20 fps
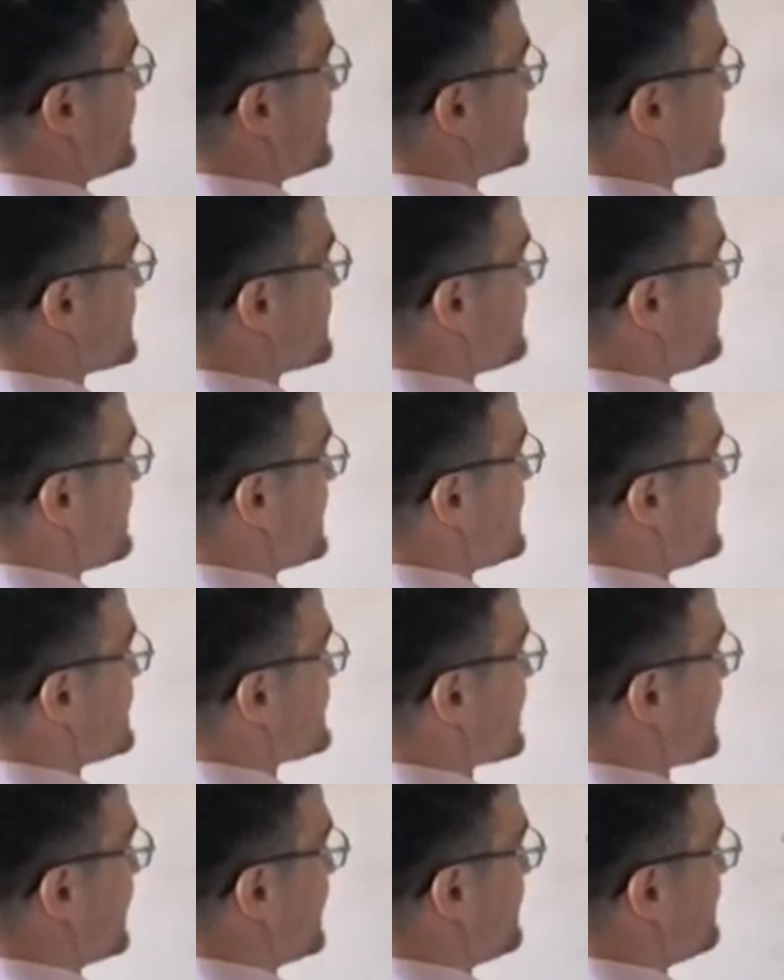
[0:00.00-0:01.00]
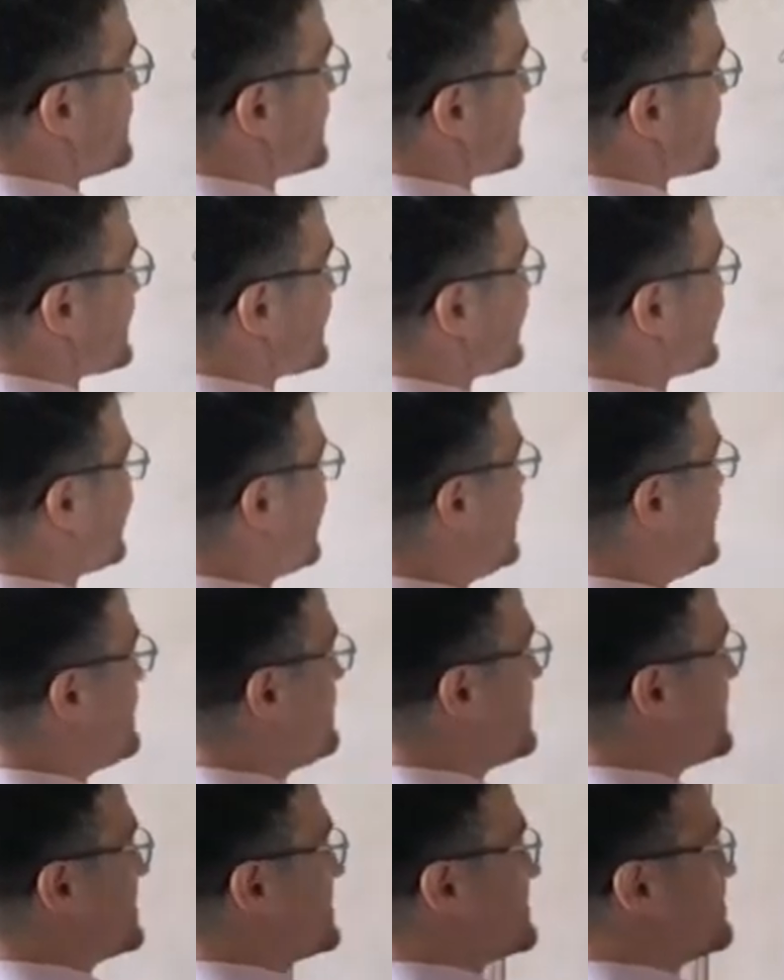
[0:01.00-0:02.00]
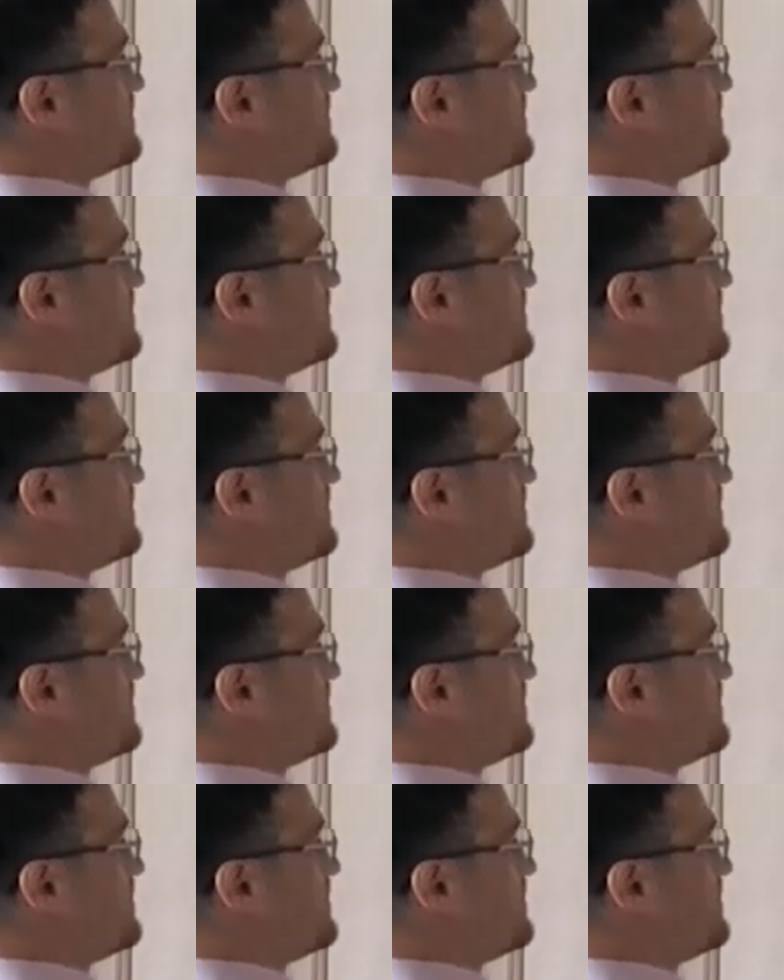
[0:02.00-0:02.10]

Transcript: this as B times C, because